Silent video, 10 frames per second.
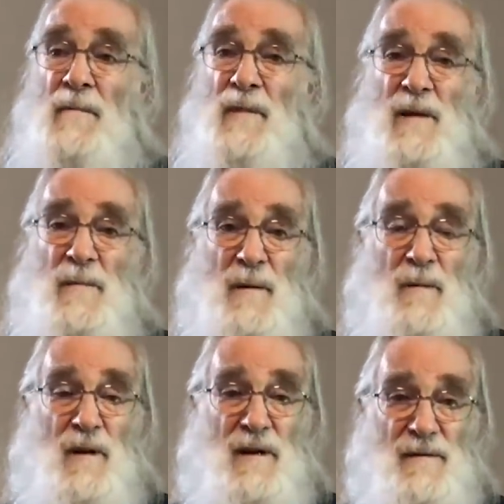Many
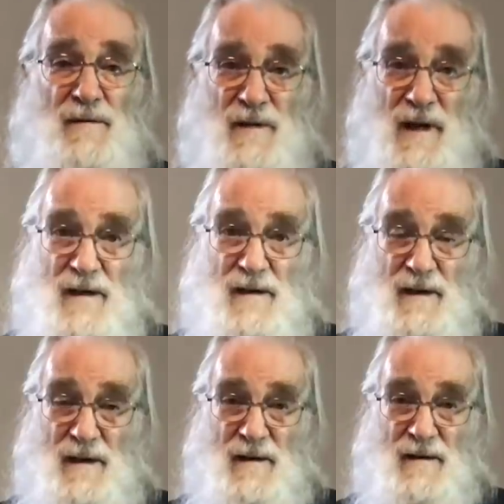people have said,
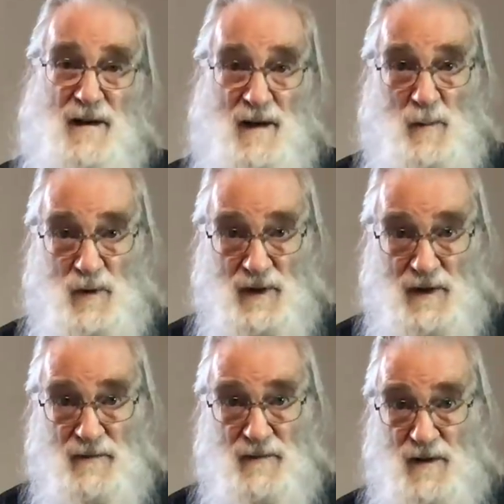and I
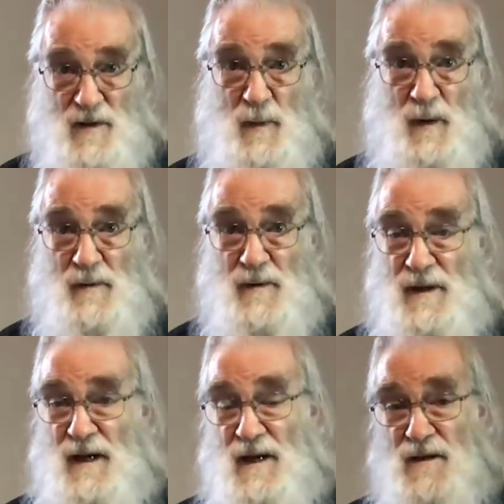believe this is probably the
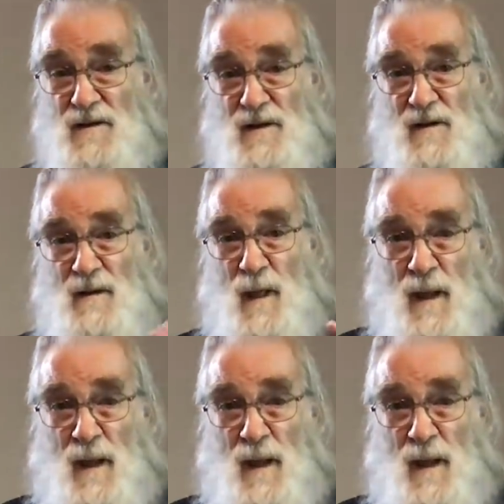case, that